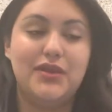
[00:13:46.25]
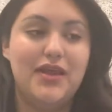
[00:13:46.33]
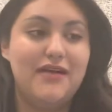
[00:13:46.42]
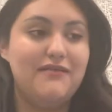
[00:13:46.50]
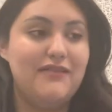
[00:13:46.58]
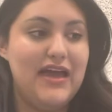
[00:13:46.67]

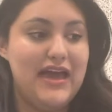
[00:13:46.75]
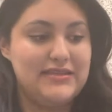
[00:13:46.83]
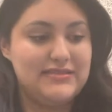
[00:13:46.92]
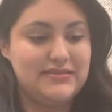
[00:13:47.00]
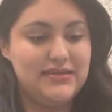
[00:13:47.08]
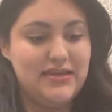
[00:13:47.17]
Love
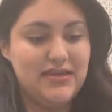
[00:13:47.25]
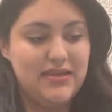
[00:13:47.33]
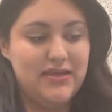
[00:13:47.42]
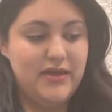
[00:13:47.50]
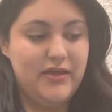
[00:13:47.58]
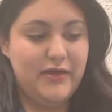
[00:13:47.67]
as
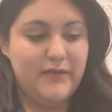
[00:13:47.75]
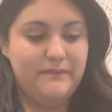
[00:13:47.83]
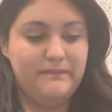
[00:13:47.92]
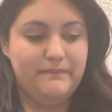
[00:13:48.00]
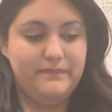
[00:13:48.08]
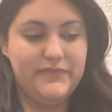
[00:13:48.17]

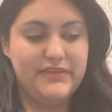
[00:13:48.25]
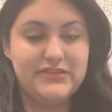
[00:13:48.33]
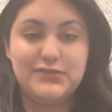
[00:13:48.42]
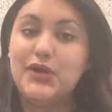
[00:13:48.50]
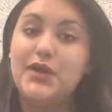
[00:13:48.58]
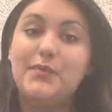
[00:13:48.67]
the
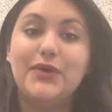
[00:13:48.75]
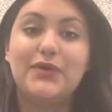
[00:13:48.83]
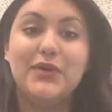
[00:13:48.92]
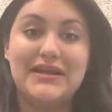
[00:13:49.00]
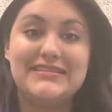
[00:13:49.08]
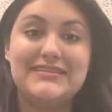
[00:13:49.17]
story
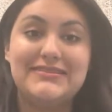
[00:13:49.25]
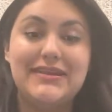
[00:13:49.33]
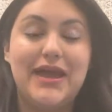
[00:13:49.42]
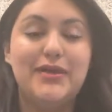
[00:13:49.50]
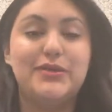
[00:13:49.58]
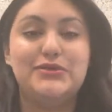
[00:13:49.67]
progresses and
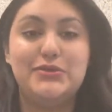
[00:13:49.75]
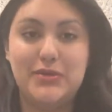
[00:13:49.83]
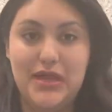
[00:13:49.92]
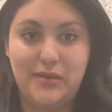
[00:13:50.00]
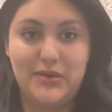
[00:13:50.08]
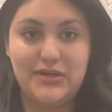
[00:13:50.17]
how the two
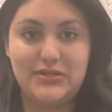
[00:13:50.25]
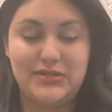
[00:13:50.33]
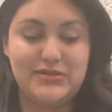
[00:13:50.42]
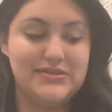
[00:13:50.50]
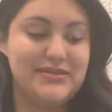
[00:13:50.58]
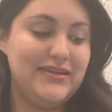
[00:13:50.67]

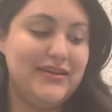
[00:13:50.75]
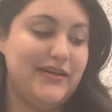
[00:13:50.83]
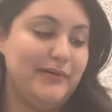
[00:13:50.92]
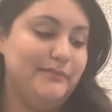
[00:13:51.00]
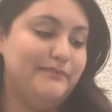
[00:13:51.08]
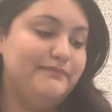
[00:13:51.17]
characters
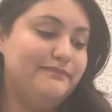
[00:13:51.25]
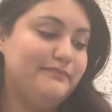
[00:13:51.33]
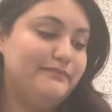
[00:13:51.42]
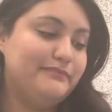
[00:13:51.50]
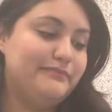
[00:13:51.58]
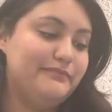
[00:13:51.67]

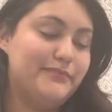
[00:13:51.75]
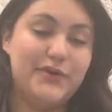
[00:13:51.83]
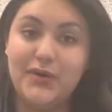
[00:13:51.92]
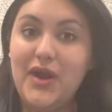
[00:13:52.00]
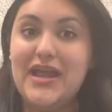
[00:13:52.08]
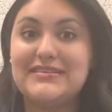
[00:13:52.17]

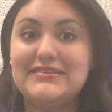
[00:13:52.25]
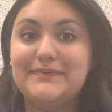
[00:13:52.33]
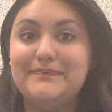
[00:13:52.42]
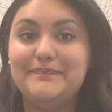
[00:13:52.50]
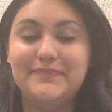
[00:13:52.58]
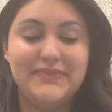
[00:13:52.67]
progress.
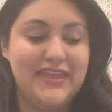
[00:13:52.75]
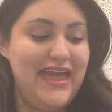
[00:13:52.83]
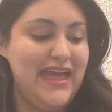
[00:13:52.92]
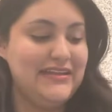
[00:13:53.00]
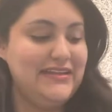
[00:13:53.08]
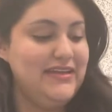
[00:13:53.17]

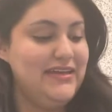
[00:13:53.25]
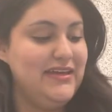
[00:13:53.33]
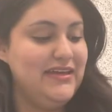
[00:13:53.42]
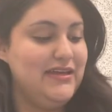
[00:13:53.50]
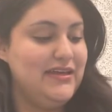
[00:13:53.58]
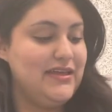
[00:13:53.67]
And
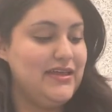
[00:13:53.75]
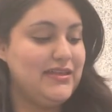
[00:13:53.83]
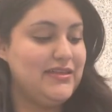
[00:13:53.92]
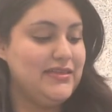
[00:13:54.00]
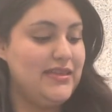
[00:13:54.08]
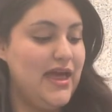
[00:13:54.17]

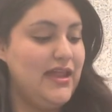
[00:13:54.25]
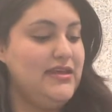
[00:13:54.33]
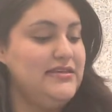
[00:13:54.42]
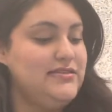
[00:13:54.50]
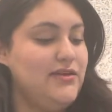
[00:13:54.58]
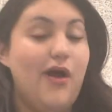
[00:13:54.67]
that
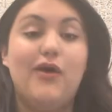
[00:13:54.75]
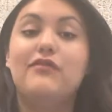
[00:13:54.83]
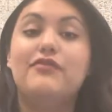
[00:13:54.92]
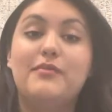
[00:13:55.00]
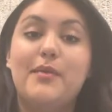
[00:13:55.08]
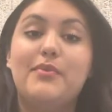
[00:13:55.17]
is all
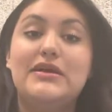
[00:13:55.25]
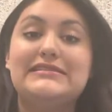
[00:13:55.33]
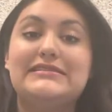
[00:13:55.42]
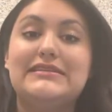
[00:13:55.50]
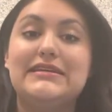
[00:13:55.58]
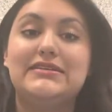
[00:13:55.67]
for my
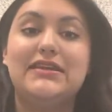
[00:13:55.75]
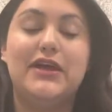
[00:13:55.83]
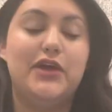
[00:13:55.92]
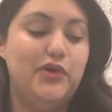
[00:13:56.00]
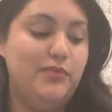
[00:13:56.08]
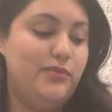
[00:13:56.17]
presentation. I
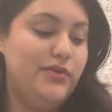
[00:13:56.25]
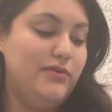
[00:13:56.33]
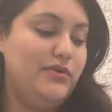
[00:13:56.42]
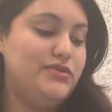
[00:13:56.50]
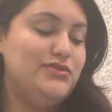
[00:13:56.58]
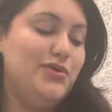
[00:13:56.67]
hope you
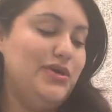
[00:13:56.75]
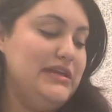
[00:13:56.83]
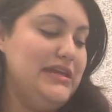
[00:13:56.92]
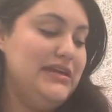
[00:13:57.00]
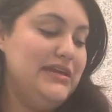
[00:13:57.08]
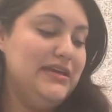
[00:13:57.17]

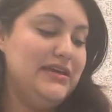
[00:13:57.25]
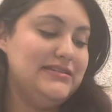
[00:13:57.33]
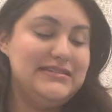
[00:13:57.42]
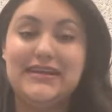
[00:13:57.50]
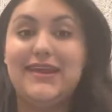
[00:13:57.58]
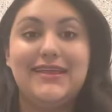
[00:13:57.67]
enjoyed
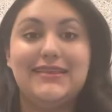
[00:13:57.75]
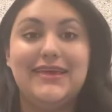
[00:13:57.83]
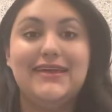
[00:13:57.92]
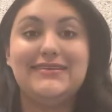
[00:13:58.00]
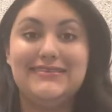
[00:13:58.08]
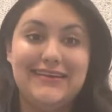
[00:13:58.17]

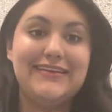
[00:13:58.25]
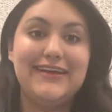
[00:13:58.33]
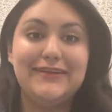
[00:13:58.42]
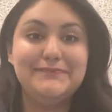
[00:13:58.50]
Serenata Eterna.